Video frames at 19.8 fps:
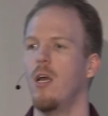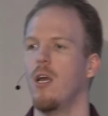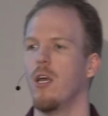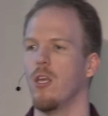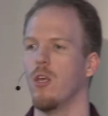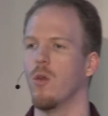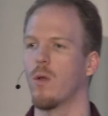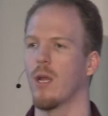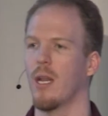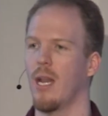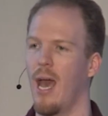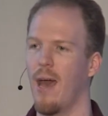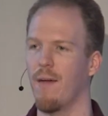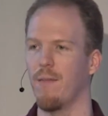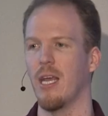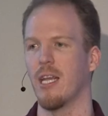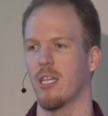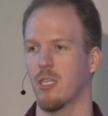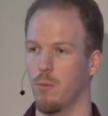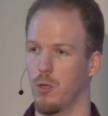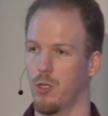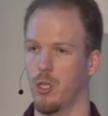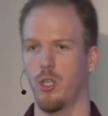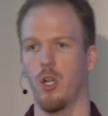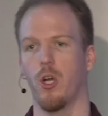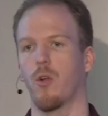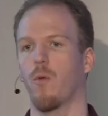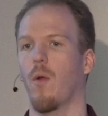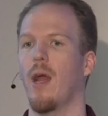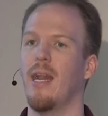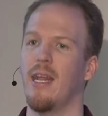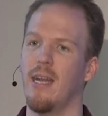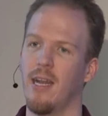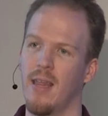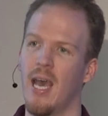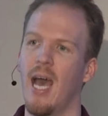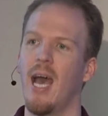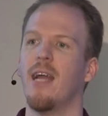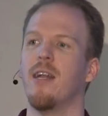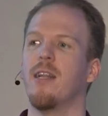you can have Ansible just hook right into
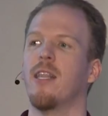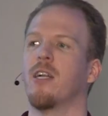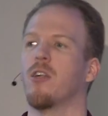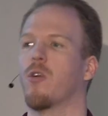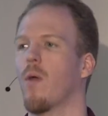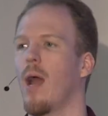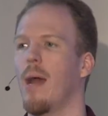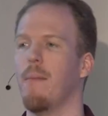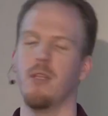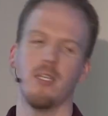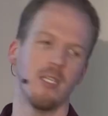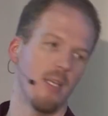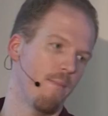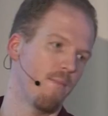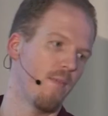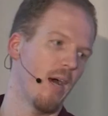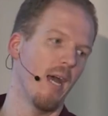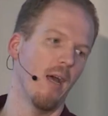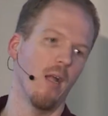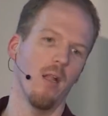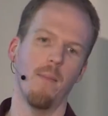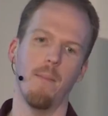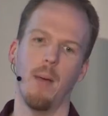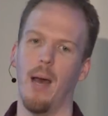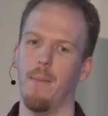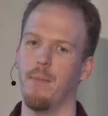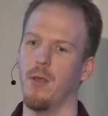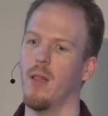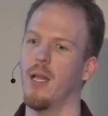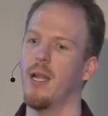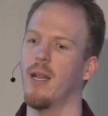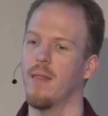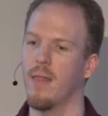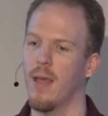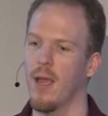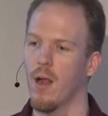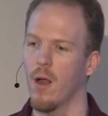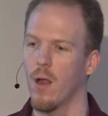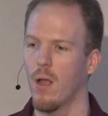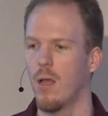that and then grab the zip file and populate it
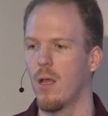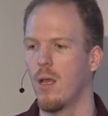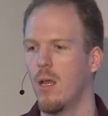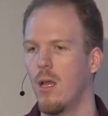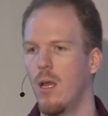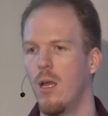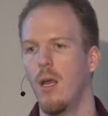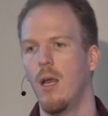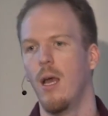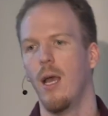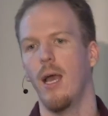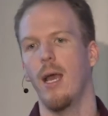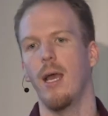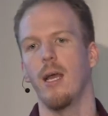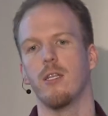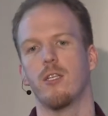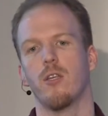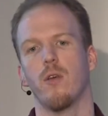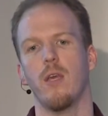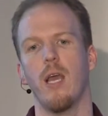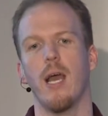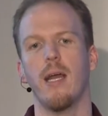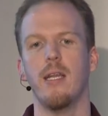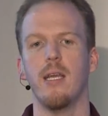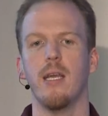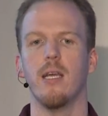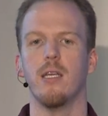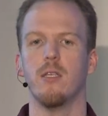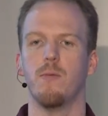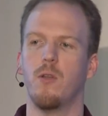there. And so the idea is